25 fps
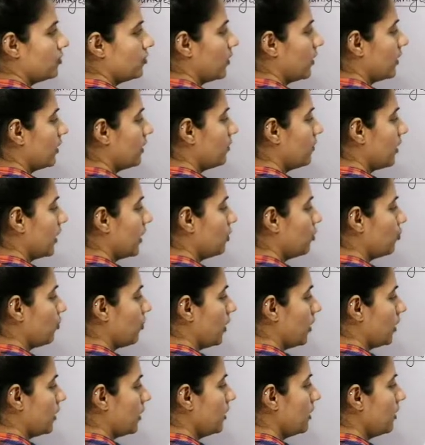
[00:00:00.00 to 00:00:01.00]
divided by
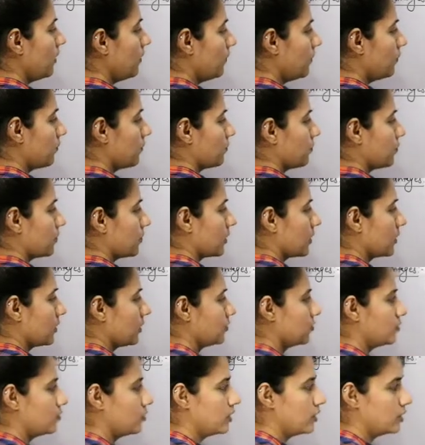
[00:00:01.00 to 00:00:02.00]

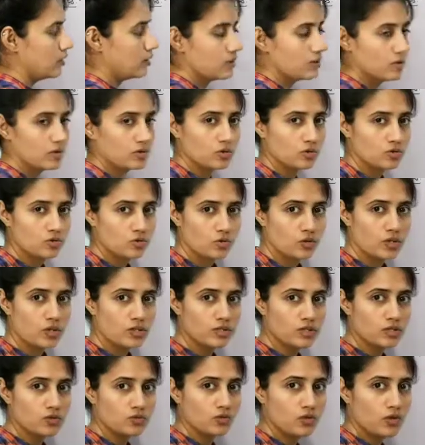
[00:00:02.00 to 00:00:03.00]
23. So,
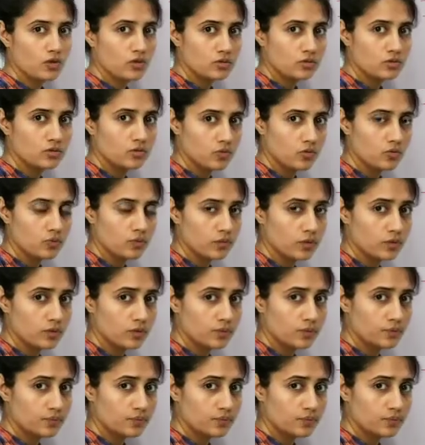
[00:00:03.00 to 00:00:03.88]
this is what the throughput.